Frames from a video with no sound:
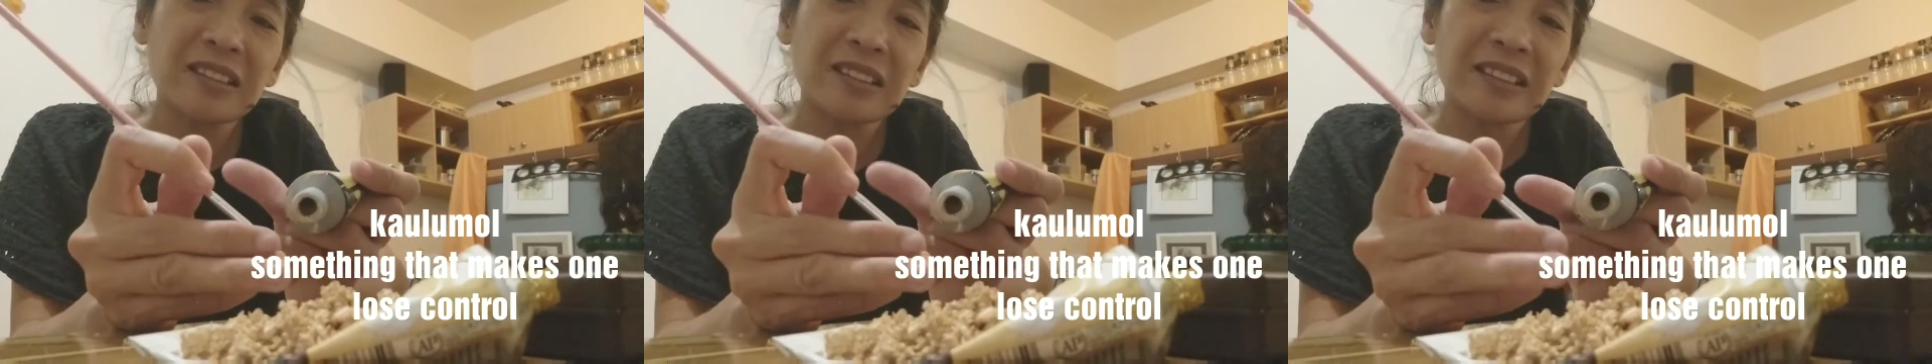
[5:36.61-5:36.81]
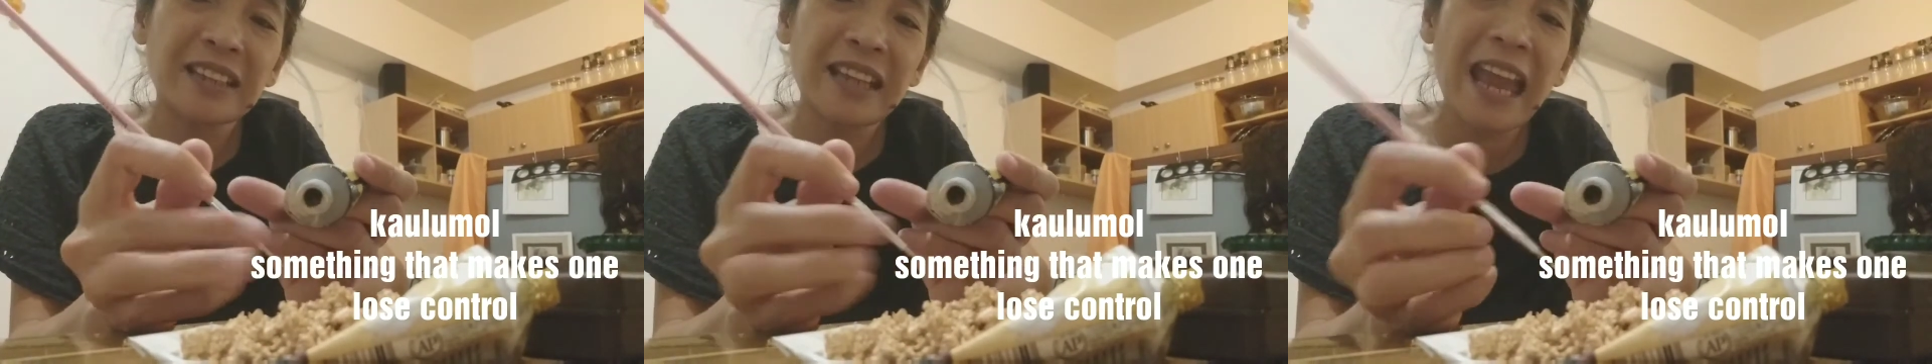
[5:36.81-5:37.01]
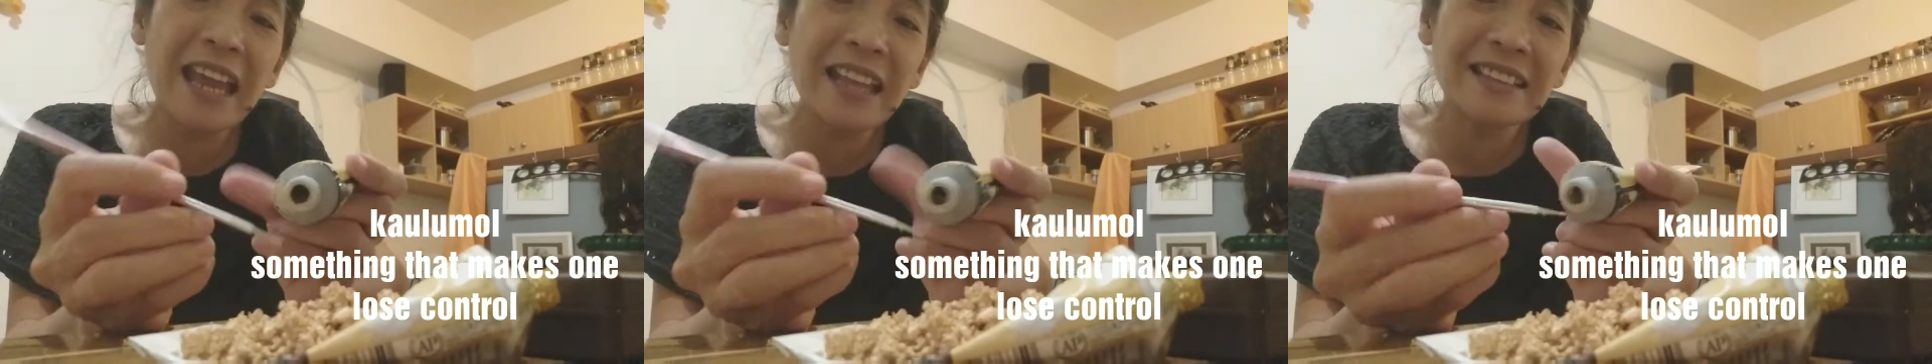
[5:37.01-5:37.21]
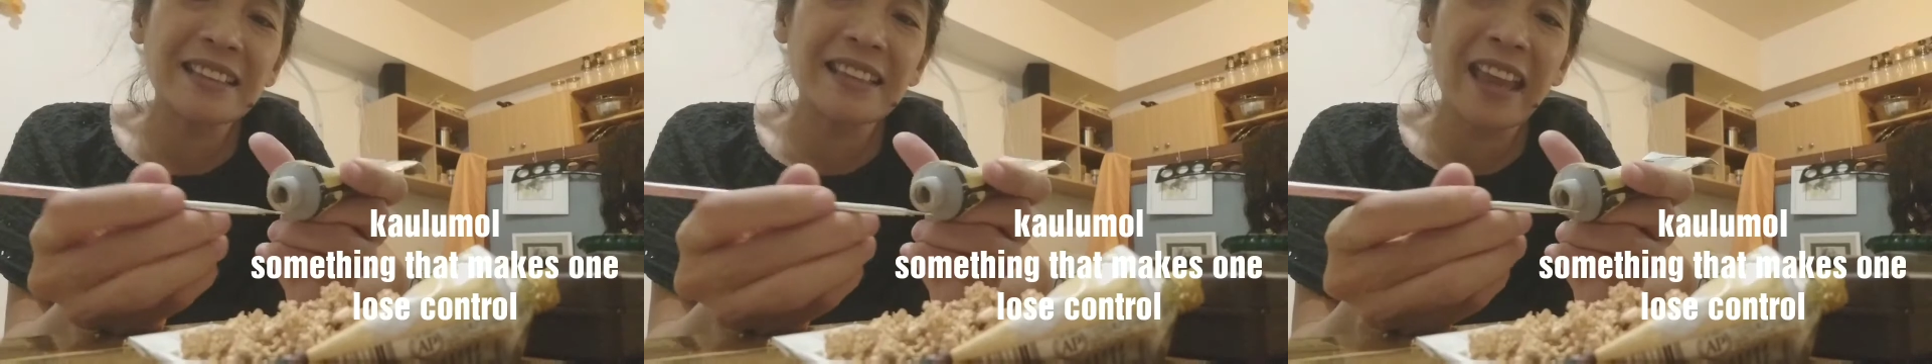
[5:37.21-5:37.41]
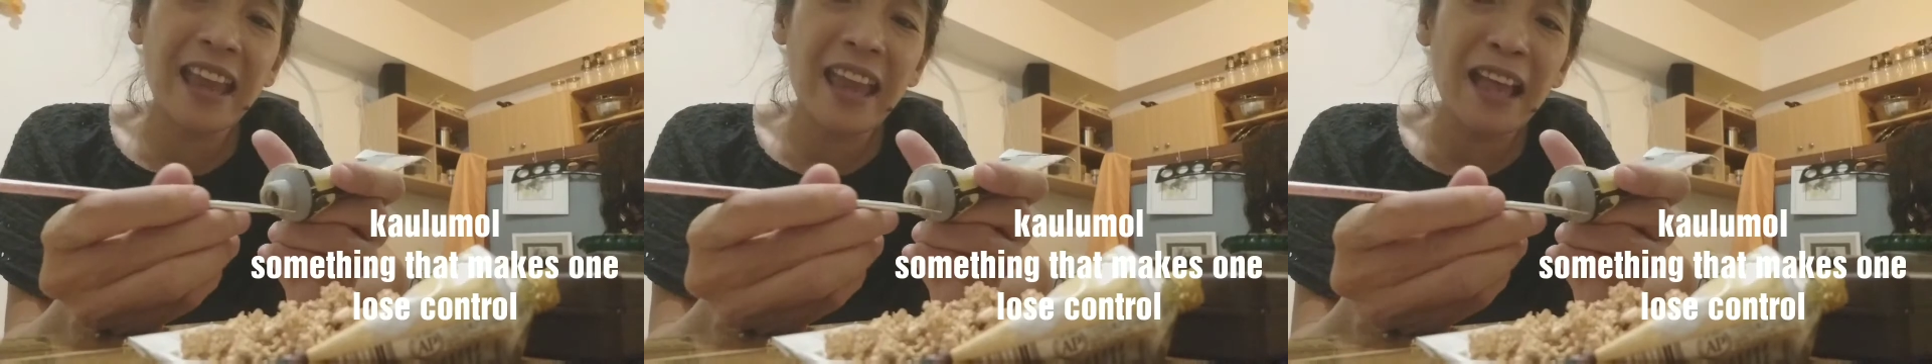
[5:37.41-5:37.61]
can't
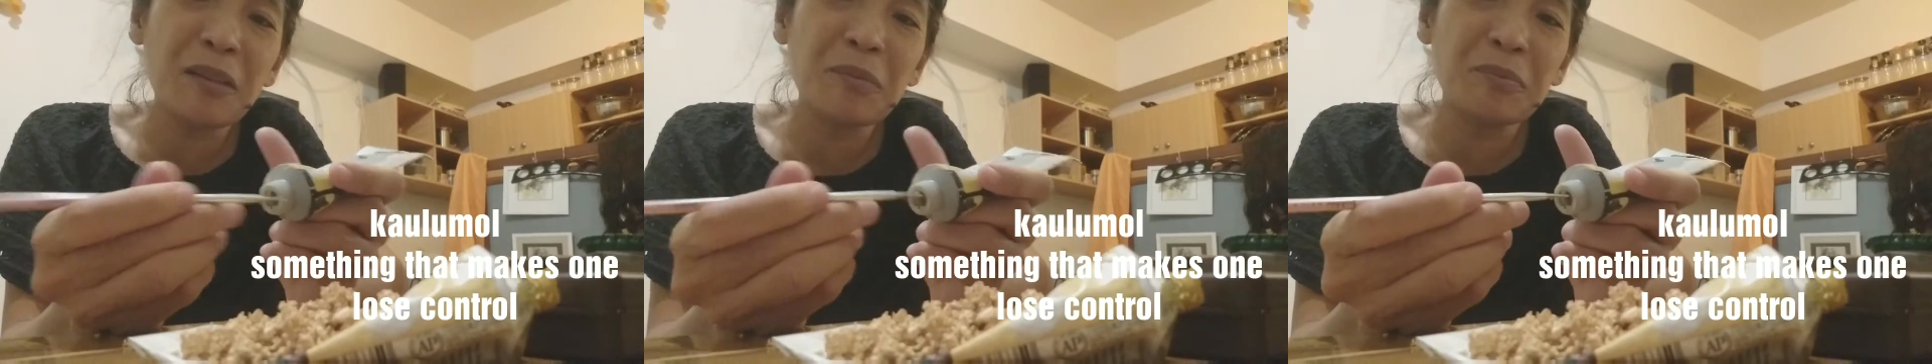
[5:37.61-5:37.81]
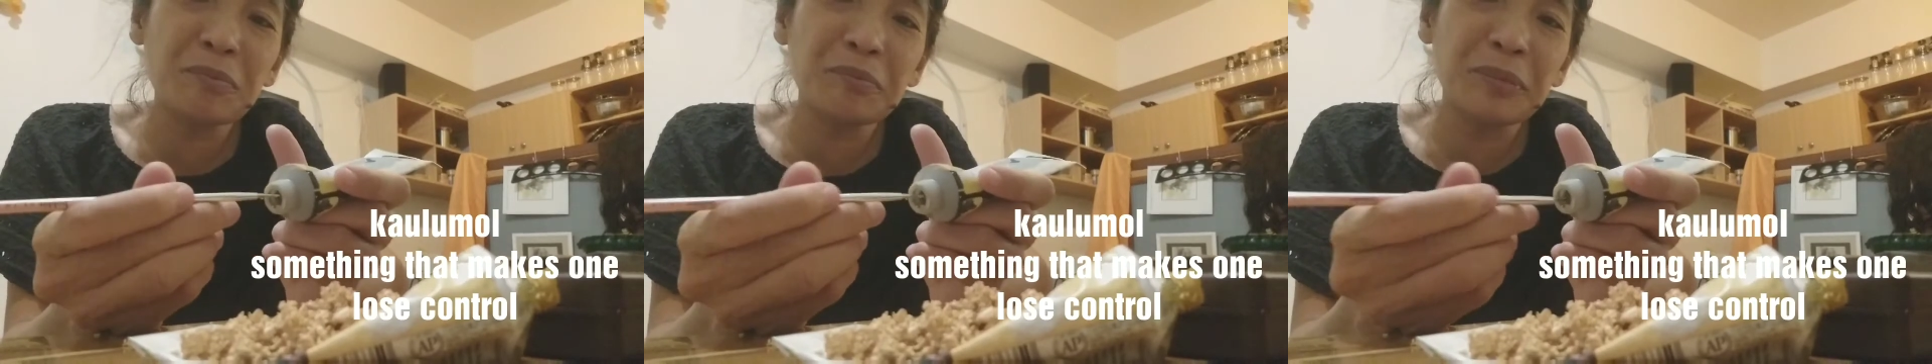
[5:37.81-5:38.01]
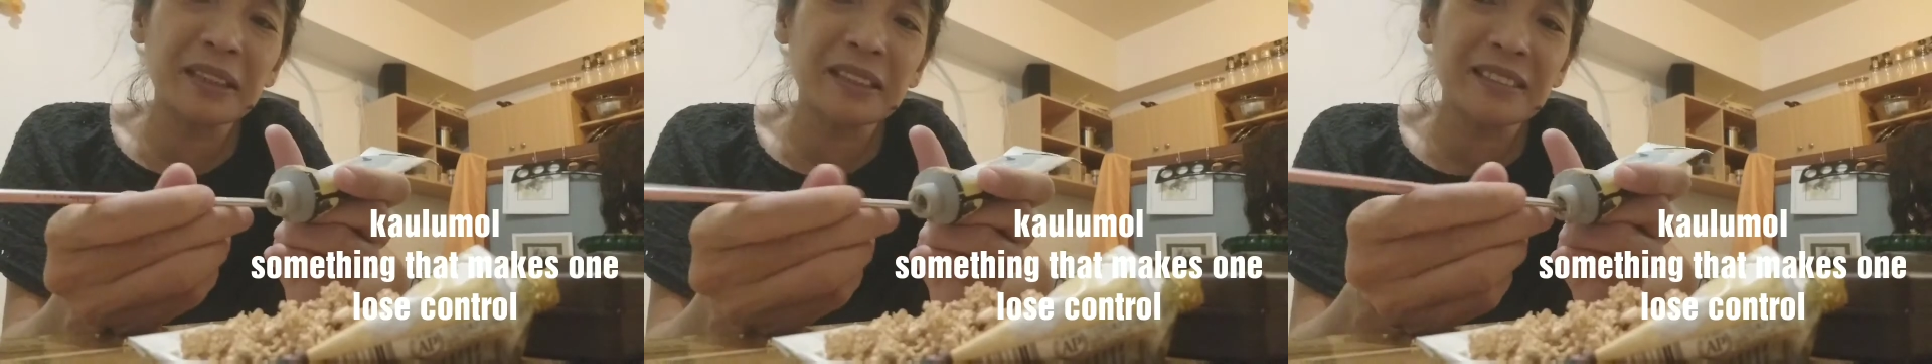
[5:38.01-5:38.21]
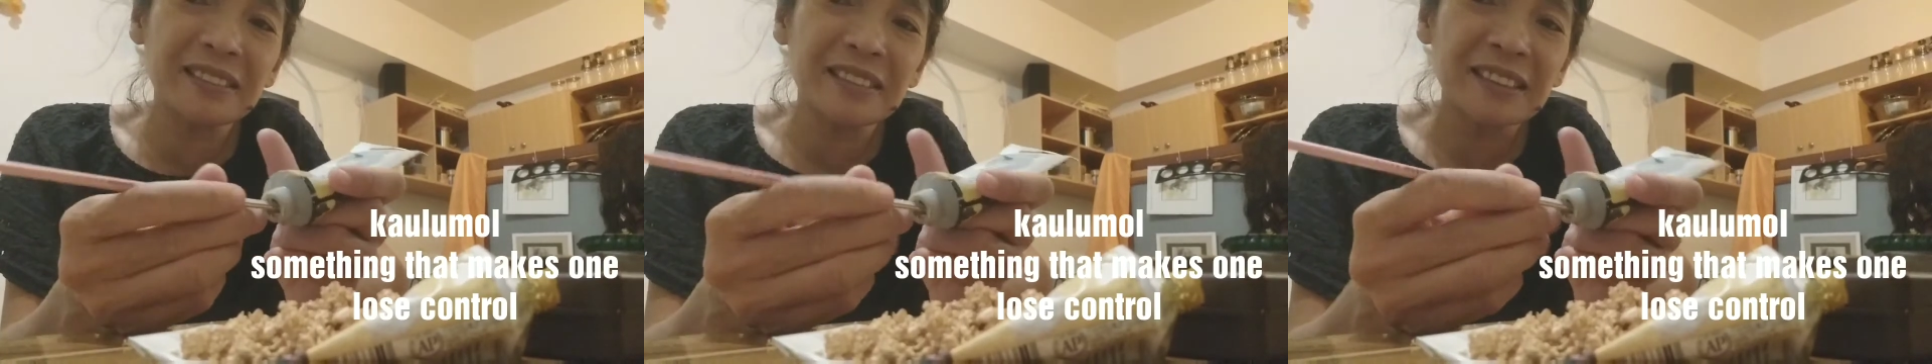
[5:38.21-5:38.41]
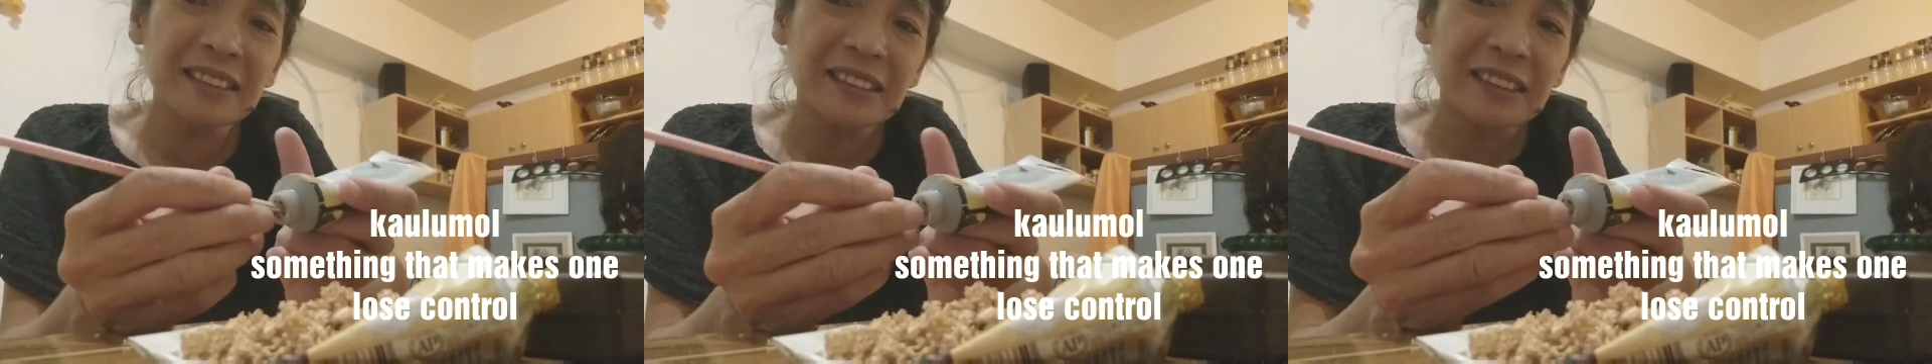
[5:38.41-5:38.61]
help but
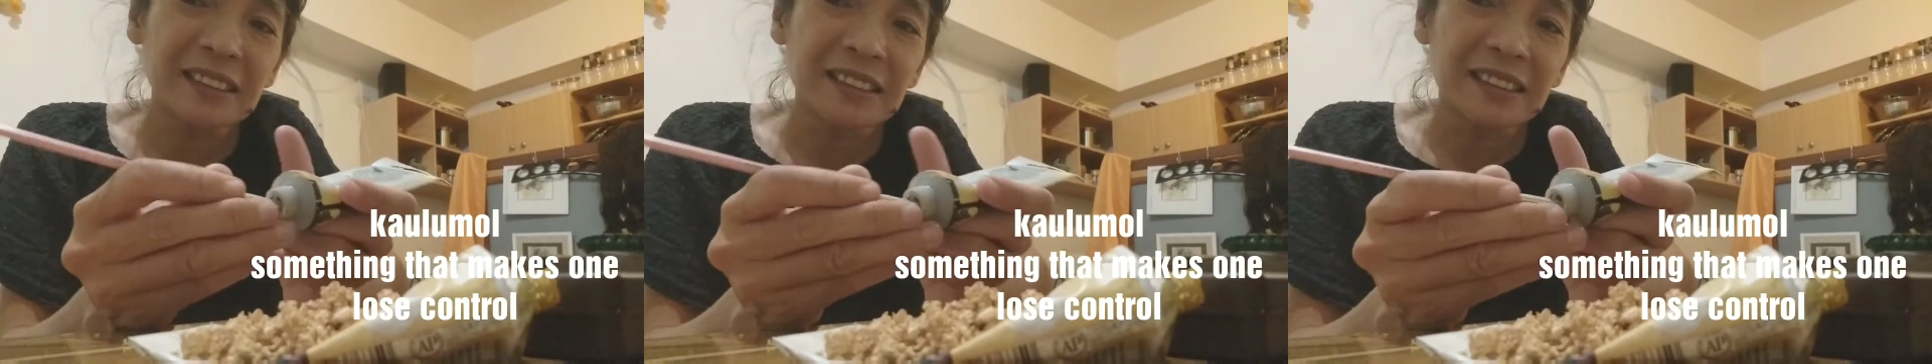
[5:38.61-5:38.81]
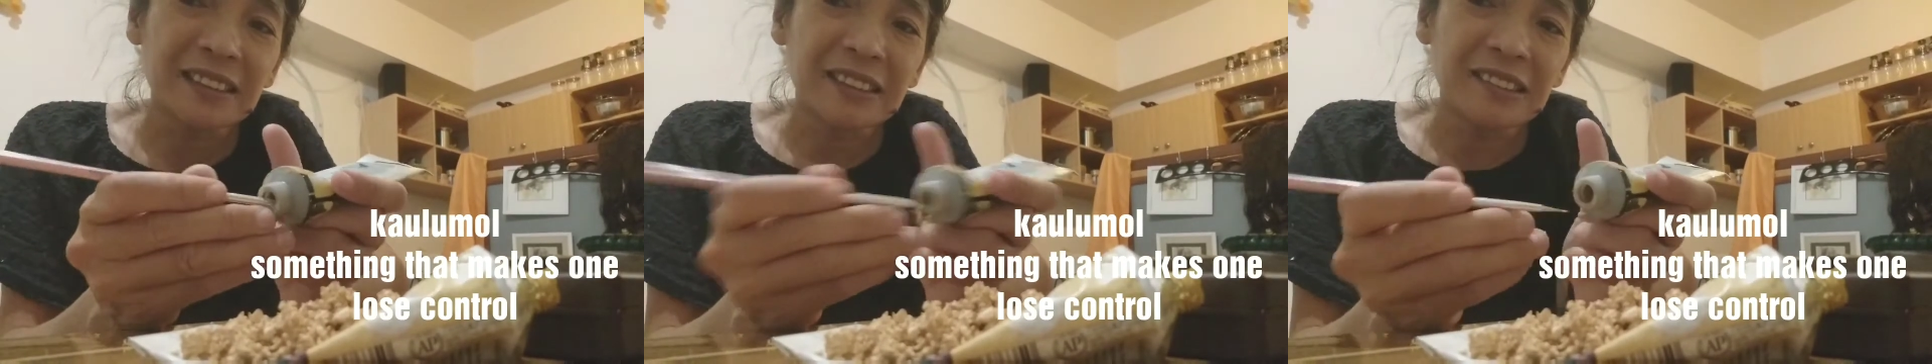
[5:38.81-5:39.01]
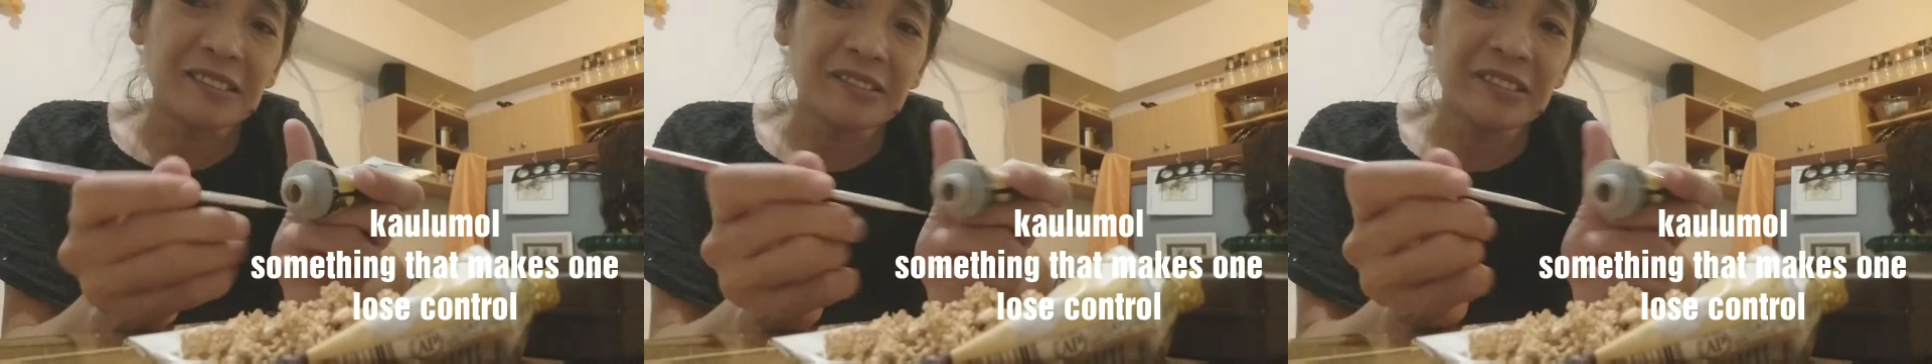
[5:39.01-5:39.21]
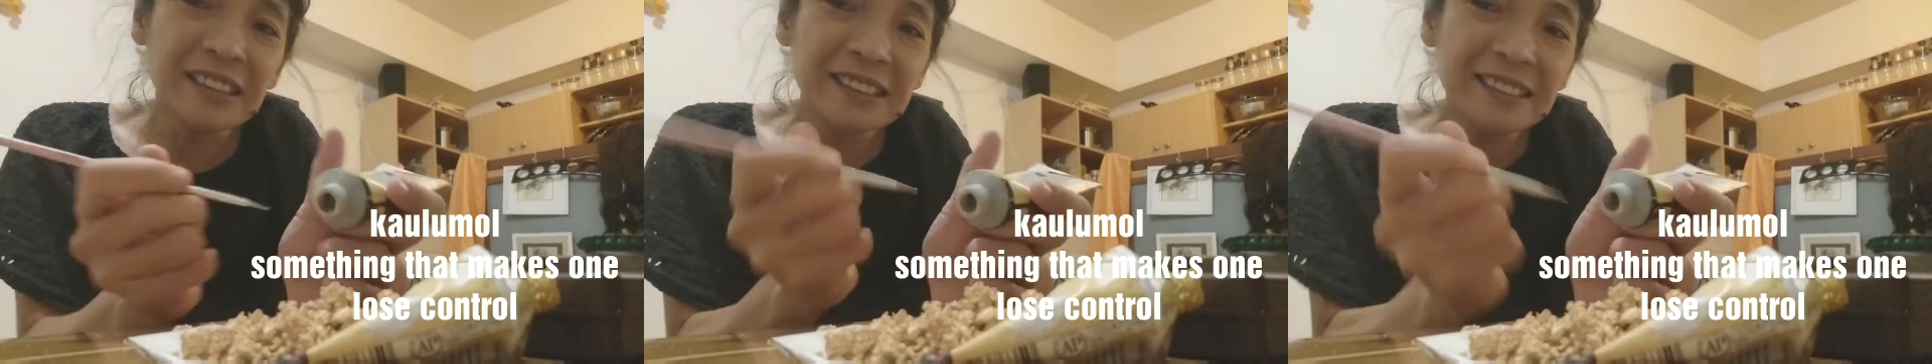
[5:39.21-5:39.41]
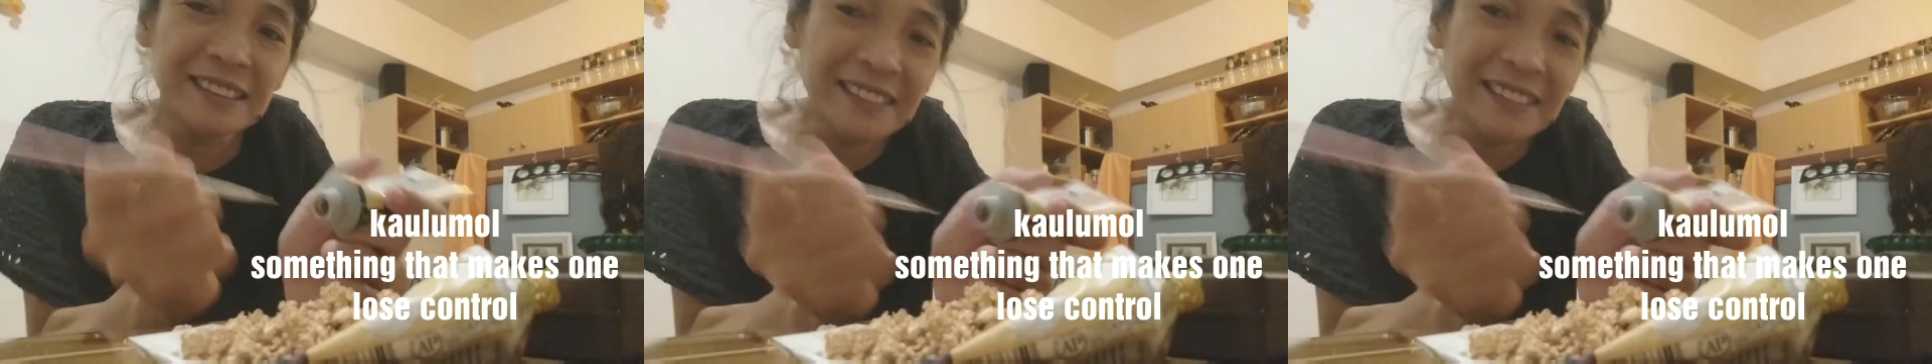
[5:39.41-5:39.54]
really.